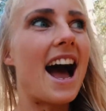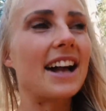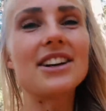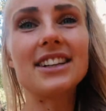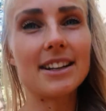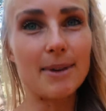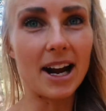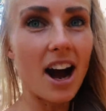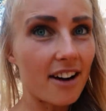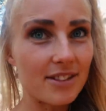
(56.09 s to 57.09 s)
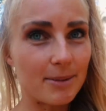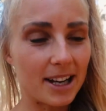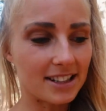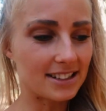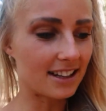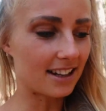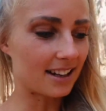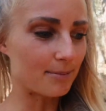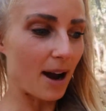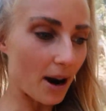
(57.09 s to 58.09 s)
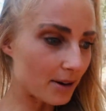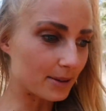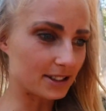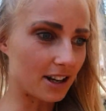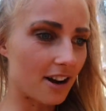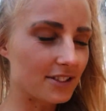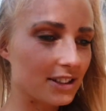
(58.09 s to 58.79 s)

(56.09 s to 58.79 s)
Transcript: I couldn't get my coffee because the power was off.